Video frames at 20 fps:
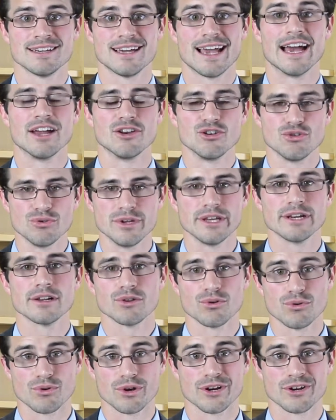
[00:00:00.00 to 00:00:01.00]
and you need a
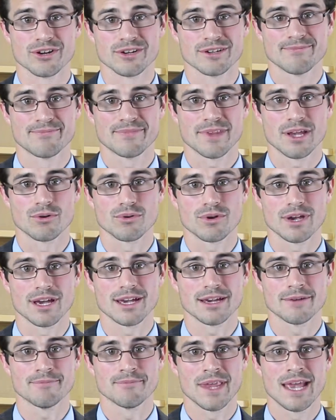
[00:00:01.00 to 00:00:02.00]
lawyer, okay?